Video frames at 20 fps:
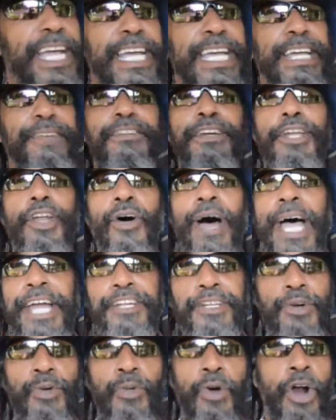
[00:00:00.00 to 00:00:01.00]
Even though
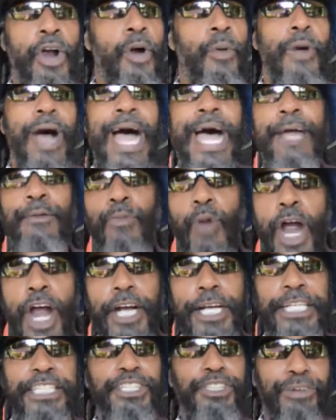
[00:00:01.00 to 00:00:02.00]
I do worldwide
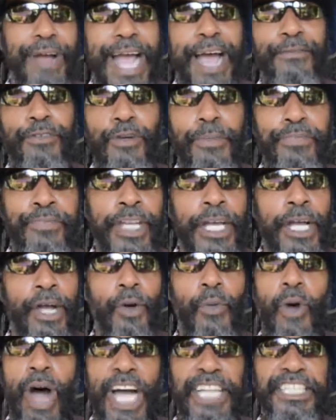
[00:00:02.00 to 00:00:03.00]
work and travel,
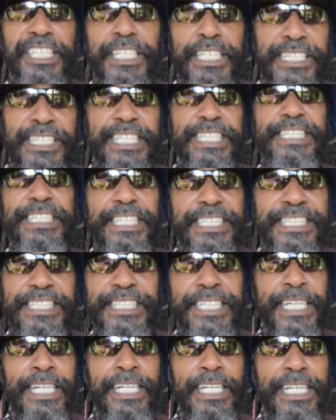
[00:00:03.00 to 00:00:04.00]
Washington, D.C.
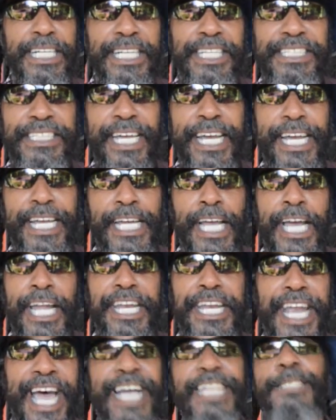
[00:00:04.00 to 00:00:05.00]
still is a
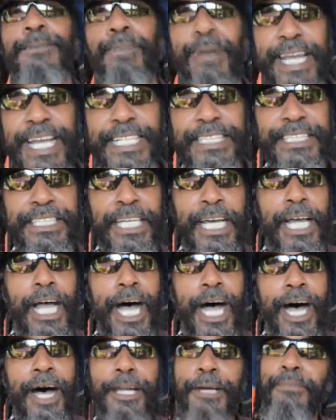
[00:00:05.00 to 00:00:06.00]
nice place,
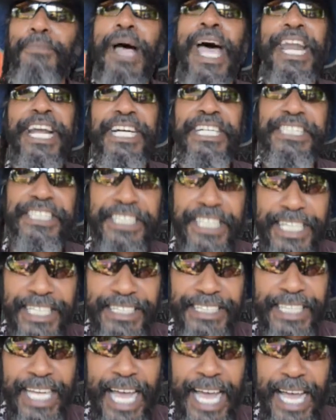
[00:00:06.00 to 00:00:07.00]
the Banneker
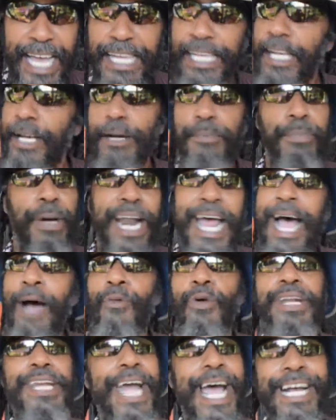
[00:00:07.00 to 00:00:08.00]
City side. But
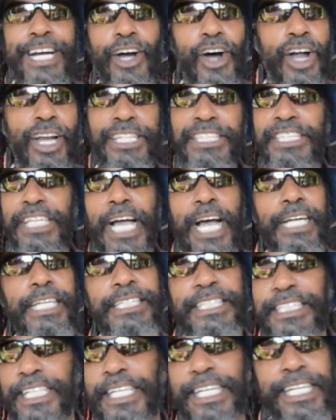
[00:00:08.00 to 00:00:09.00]
I would not call it
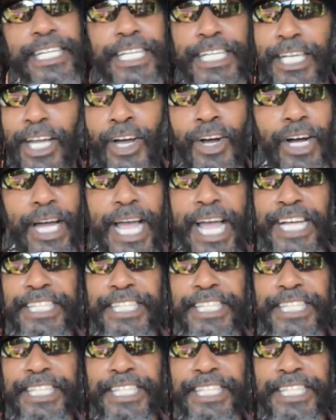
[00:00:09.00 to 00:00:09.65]
Chocolate City any longer.